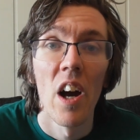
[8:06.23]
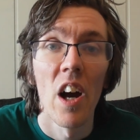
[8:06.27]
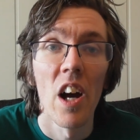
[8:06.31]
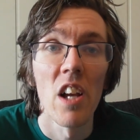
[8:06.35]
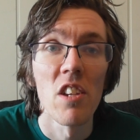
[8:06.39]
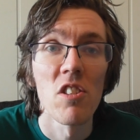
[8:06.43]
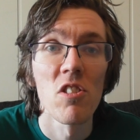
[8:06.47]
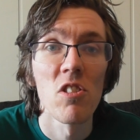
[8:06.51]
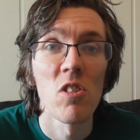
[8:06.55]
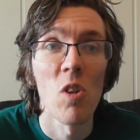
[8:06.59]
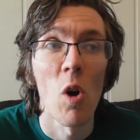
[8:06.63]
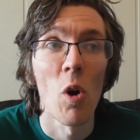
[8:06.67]
I
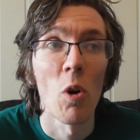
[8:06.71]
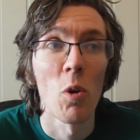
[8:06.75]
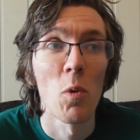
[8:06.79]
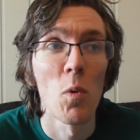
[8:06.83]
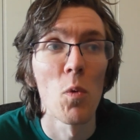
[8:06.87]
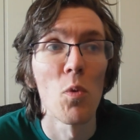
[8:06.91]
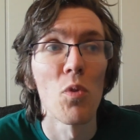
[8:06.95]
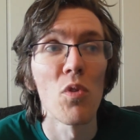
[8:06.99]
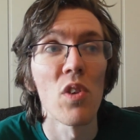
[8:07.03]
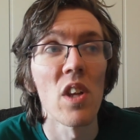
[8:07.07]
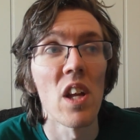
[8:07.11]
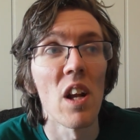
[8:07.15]
start
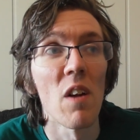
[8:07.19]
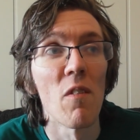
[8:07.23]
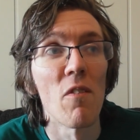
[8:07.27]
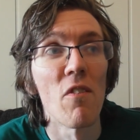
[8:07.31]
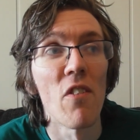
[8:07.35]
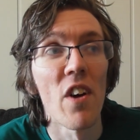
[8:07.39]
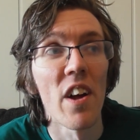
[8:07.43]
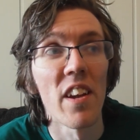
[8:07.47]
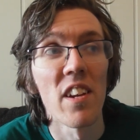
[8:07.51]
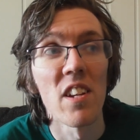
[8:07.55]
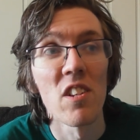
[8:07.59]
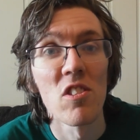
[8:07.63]
to feel
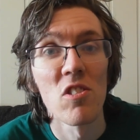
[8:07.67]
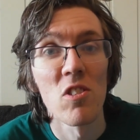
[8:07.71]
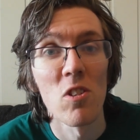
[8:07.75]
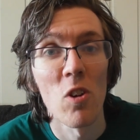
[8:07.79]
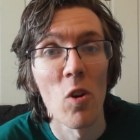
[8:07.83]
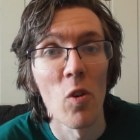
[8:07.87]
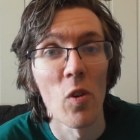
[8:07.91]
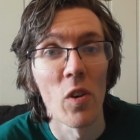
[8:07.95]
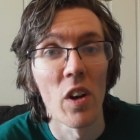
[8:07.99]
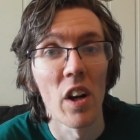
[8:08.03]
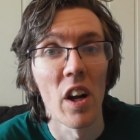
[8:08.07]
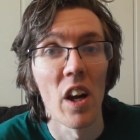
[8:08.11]
very
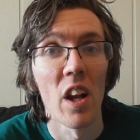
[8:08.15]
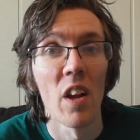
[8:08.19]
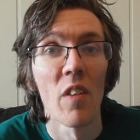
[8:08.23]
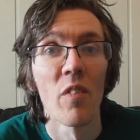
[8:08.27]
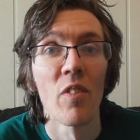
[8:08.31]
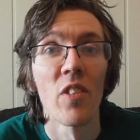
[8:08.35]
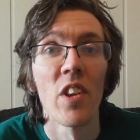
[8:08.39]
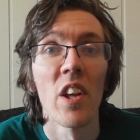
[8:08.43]
strongly